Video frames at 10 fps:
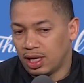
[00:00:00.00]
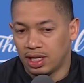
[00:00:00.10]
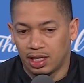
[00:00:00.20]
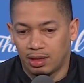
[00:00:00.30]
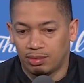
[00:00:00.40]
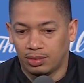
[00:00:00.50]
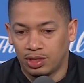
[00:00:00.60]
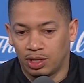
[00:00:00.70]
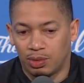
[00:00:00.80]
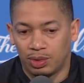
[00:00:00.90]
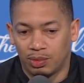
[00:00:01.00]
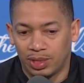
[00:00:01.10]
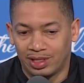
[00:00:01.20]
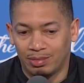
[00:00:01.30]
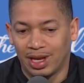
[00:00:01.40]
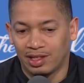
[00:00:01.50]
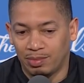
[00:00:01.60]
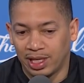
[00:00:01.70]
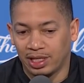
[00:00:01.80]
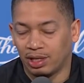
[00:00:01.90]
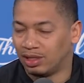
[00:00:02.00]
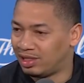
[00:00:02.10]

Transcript: And, you know, with his minutes being, you know,